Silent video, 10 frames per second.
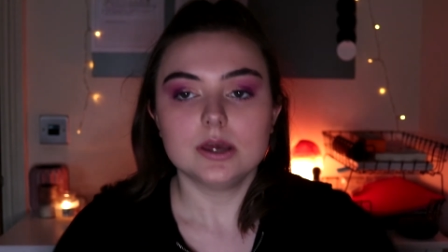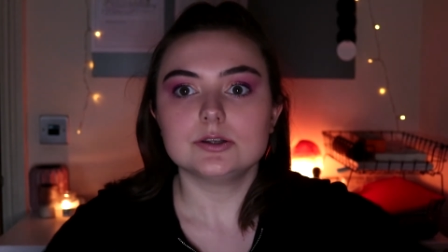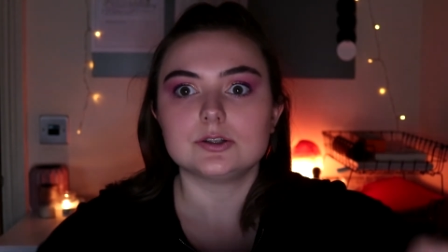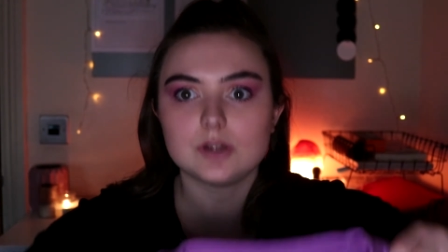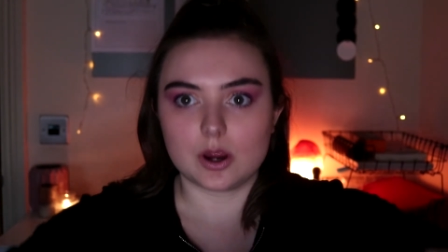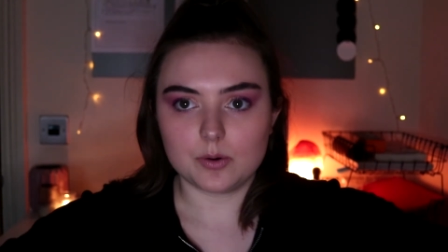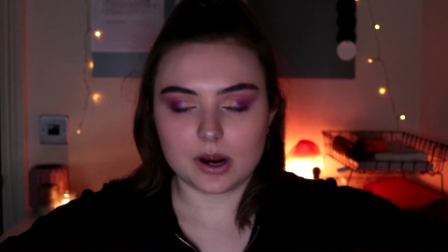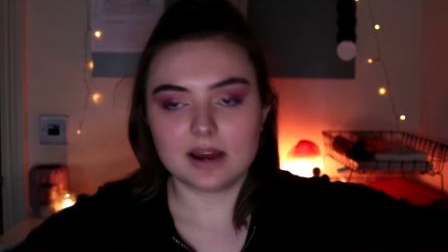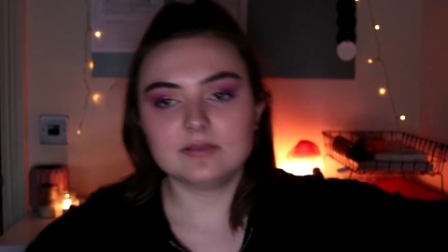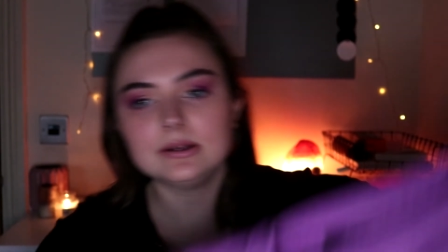So
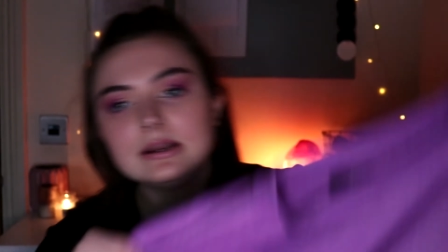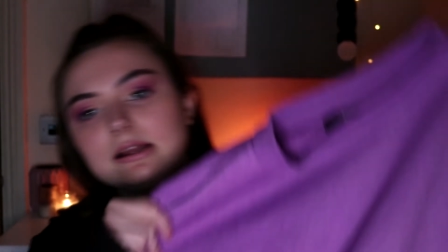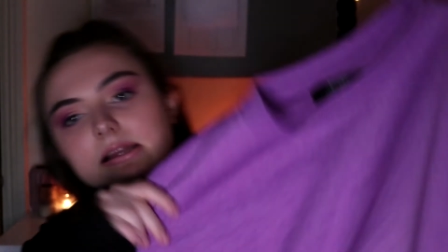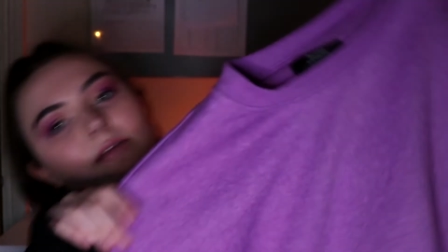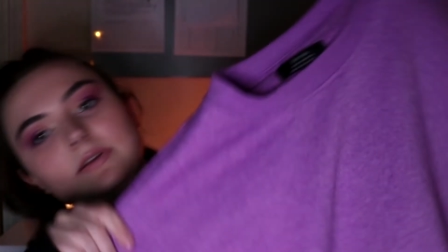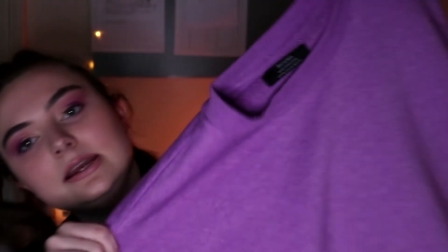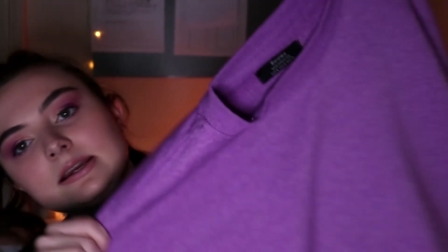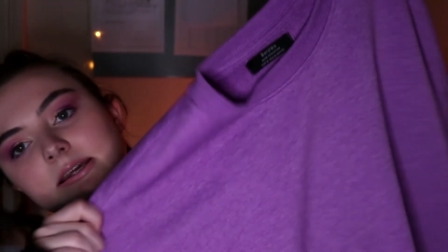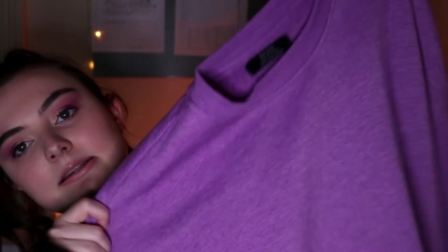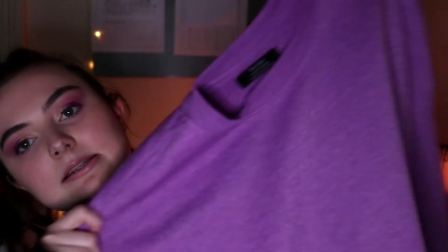I have been living
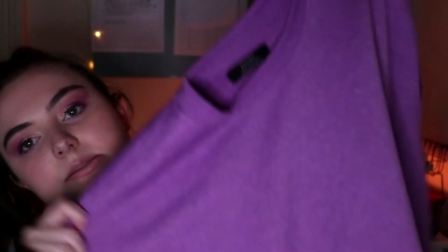in this